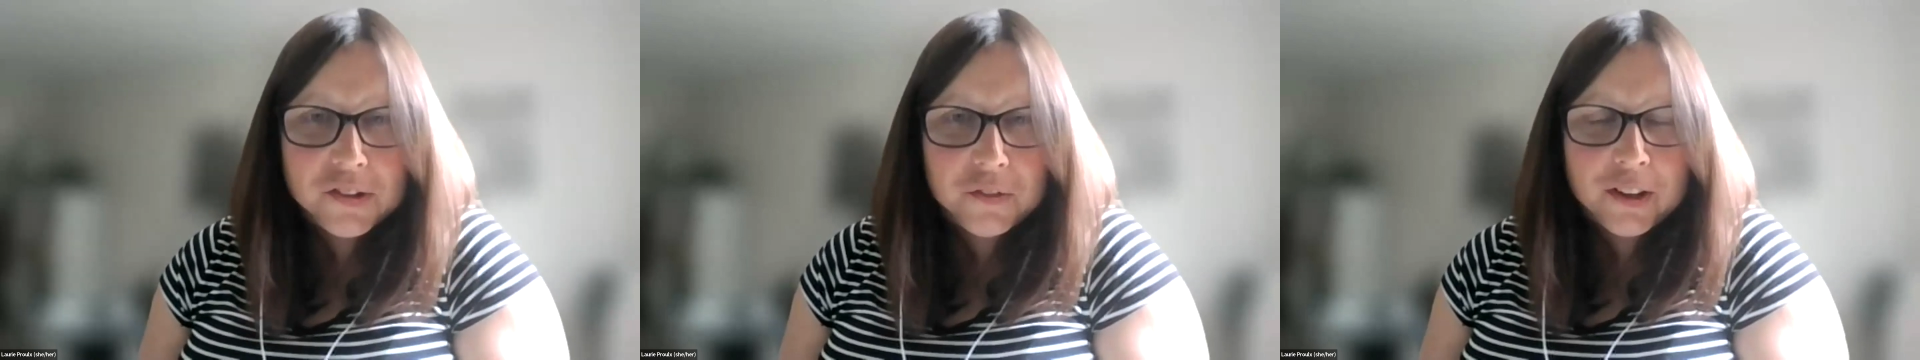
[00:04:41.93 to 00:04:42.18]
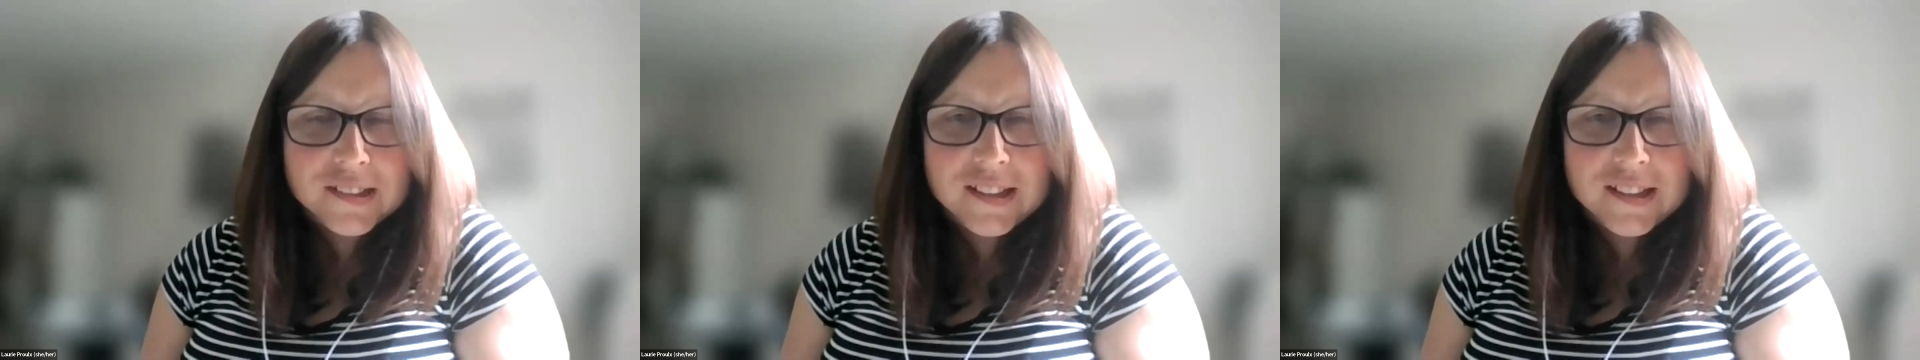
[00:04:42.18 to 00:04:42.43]
for
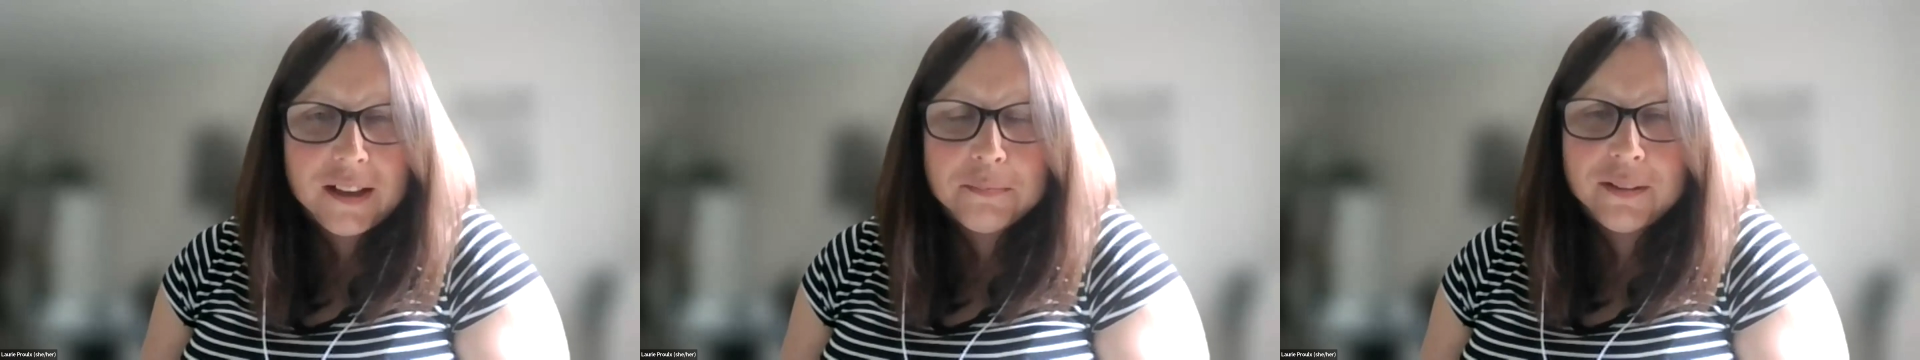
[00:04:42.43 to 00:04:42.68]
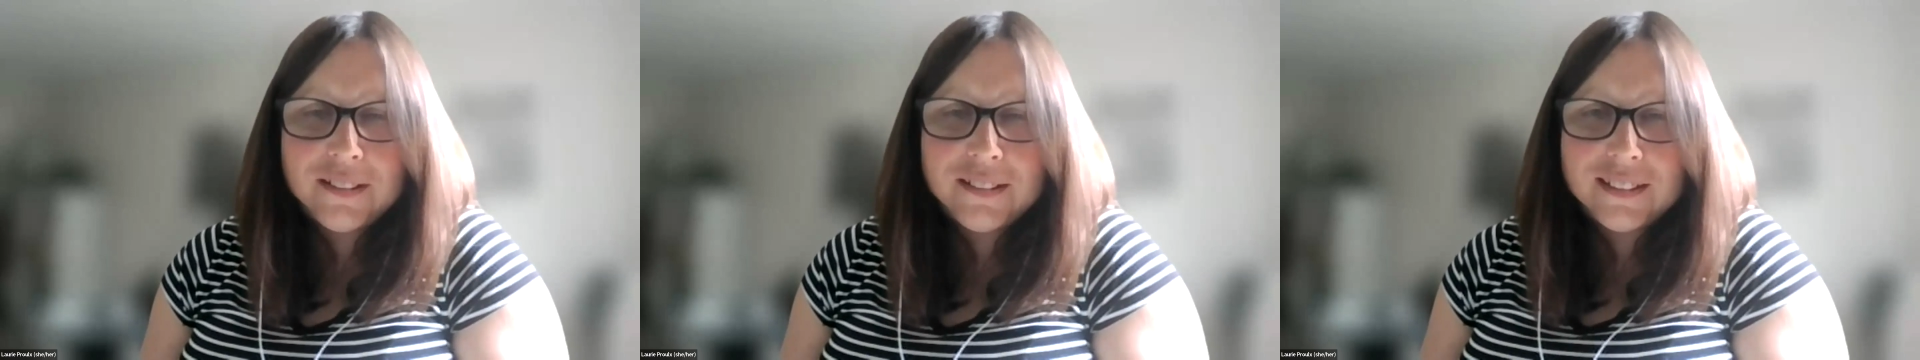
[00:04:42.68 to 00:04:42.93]

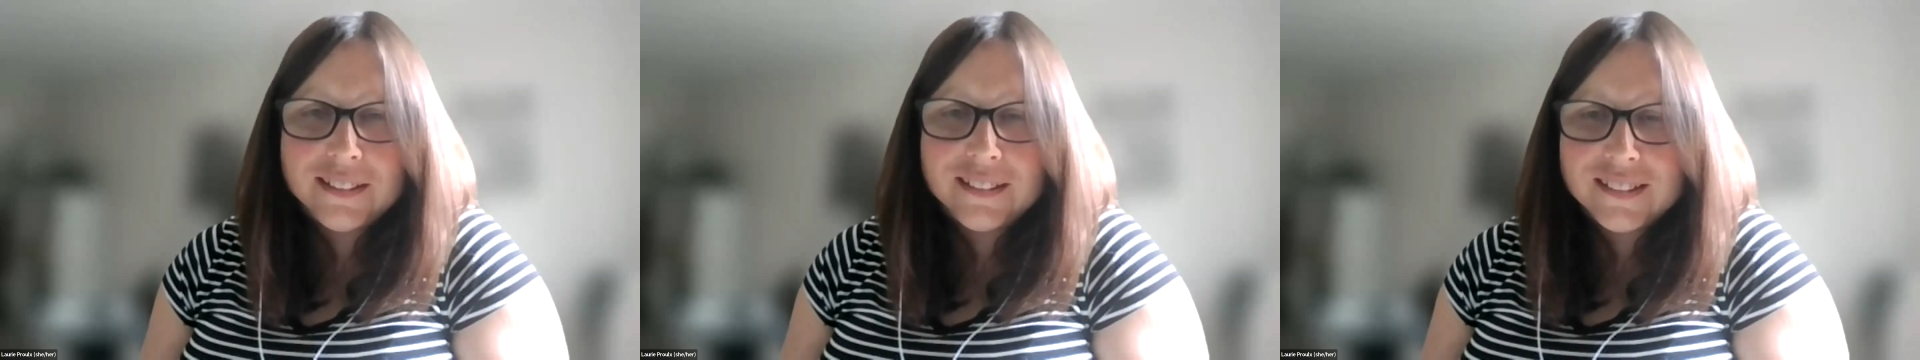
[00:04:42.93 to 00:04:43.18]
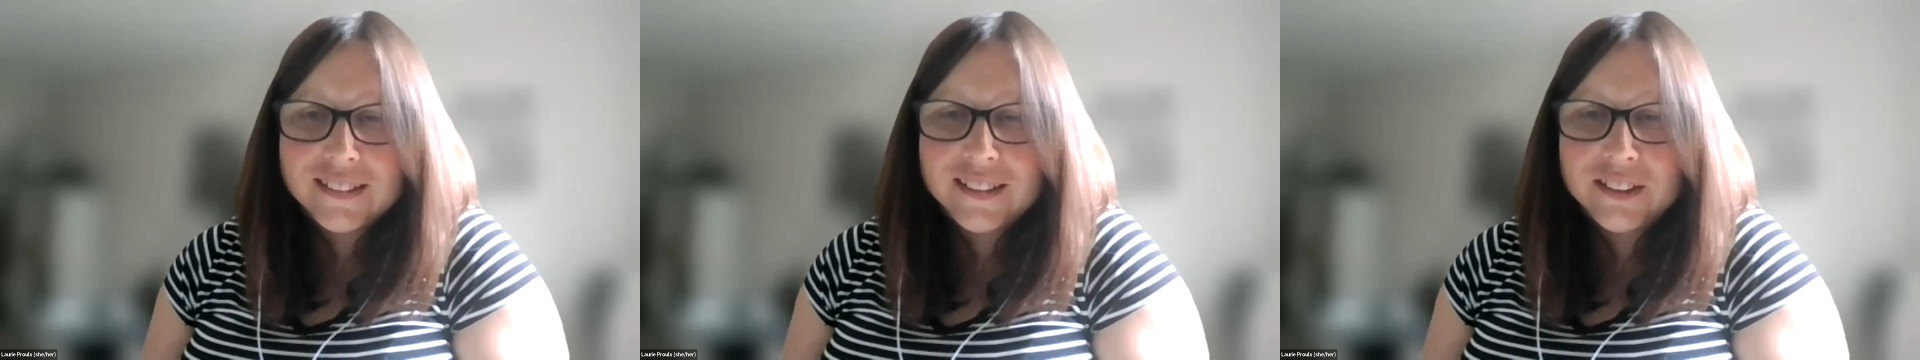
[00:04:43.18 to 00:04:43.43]
example, and
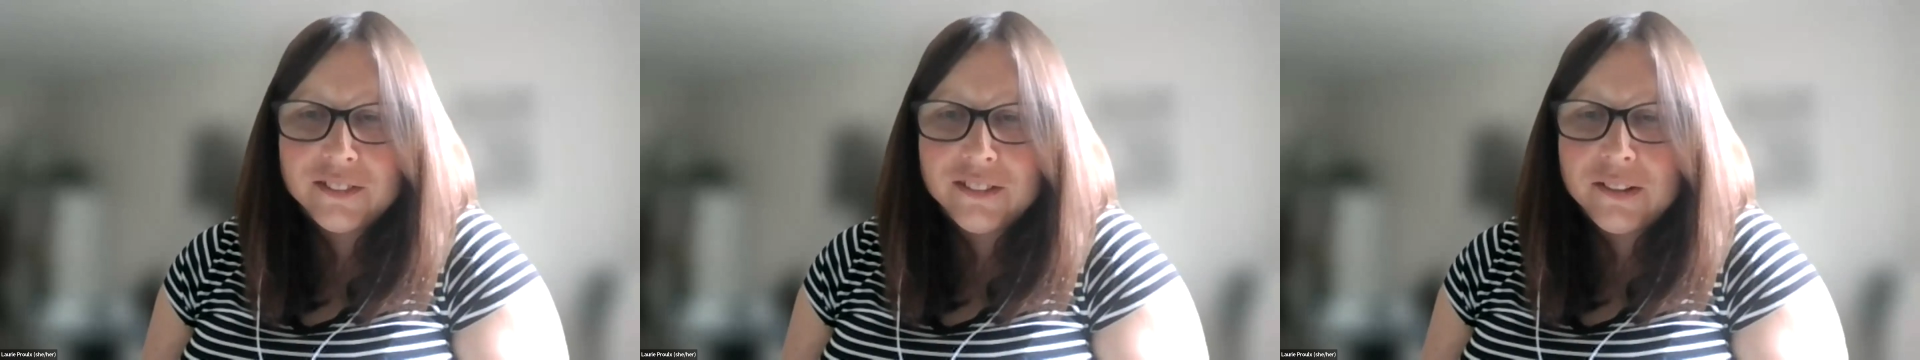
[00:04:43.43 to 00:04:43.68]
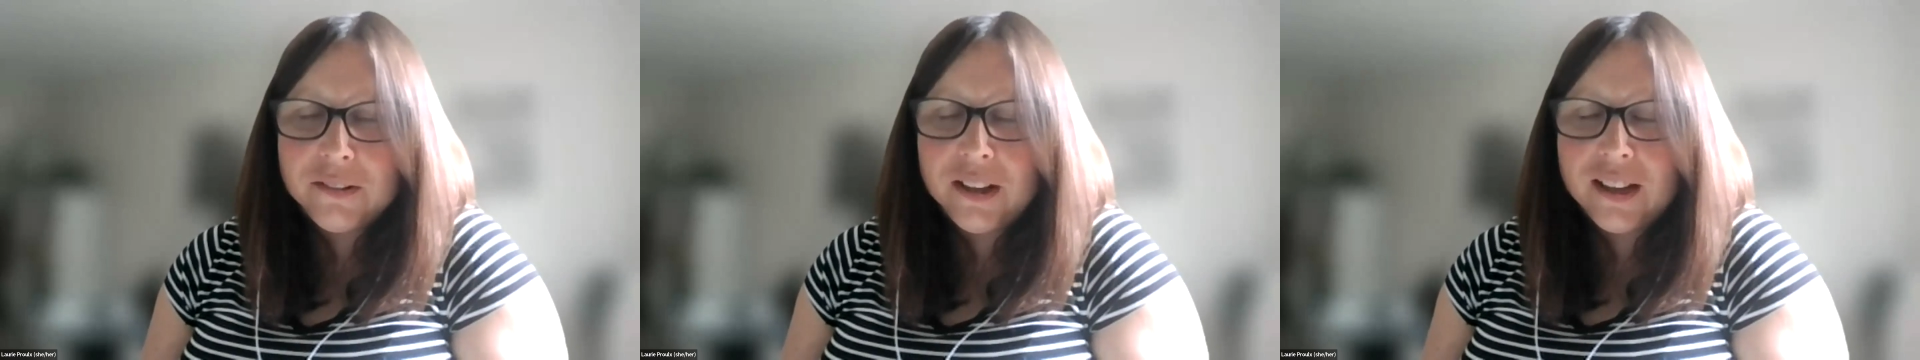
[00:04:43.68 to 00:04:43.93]
you know, I
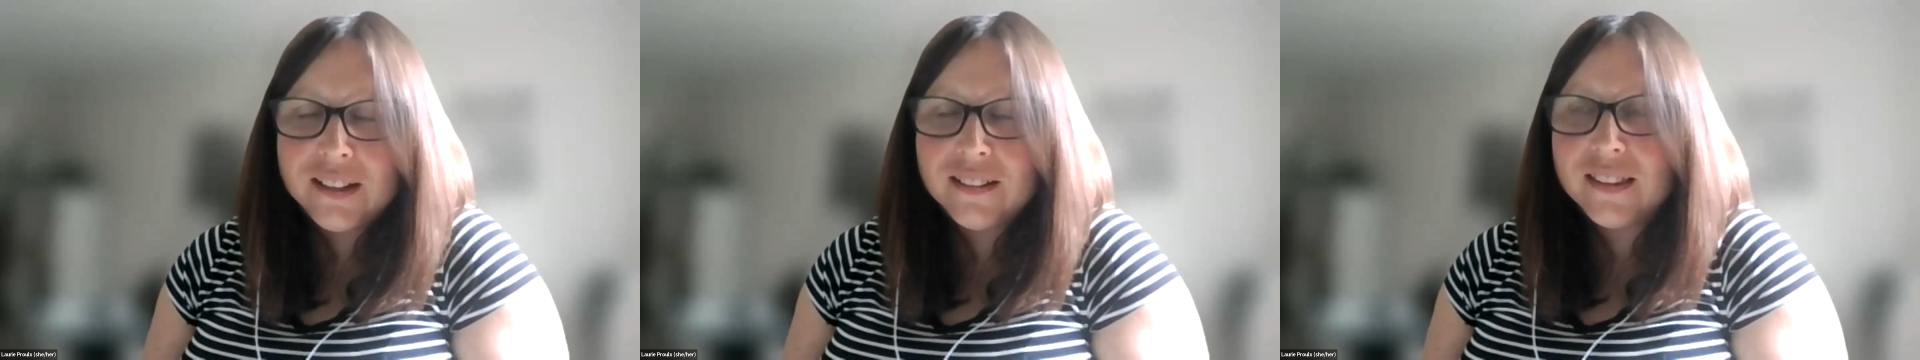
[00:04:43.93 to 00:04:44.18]
I,